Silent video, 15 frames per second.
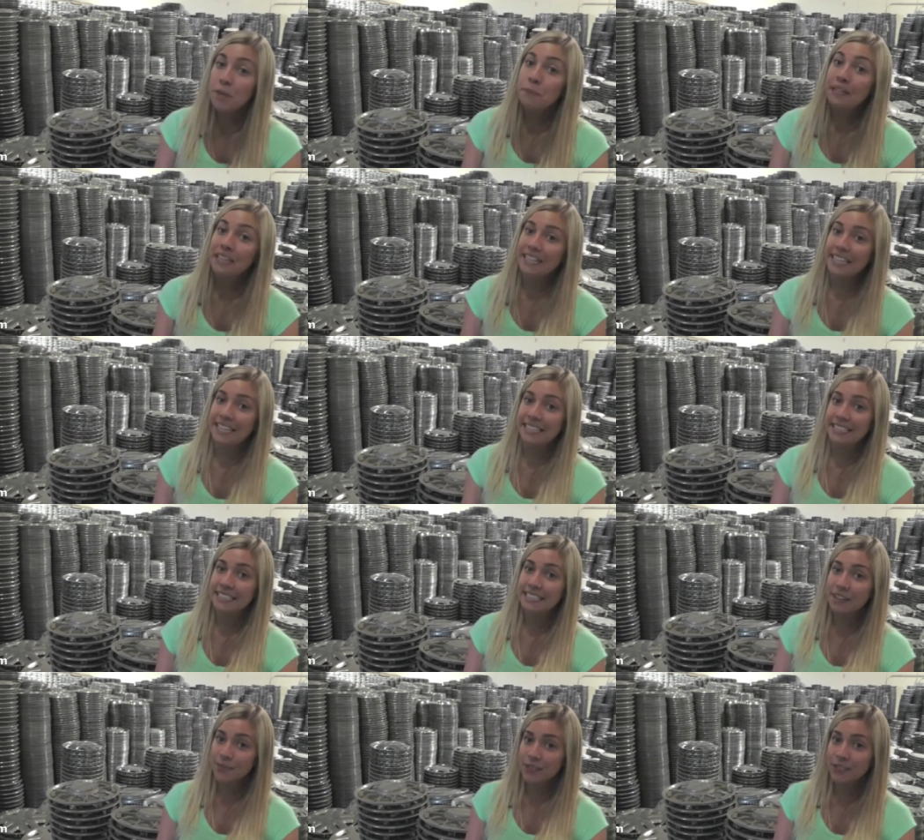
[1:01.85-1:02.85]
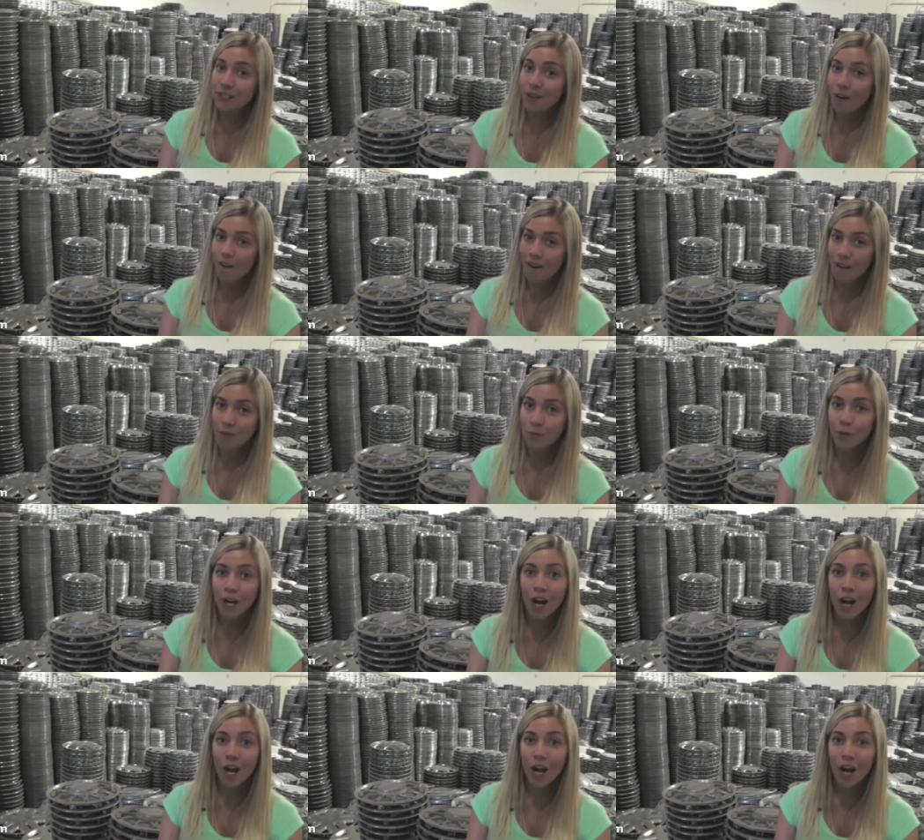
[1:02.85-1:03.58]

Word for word: please give us a call. We're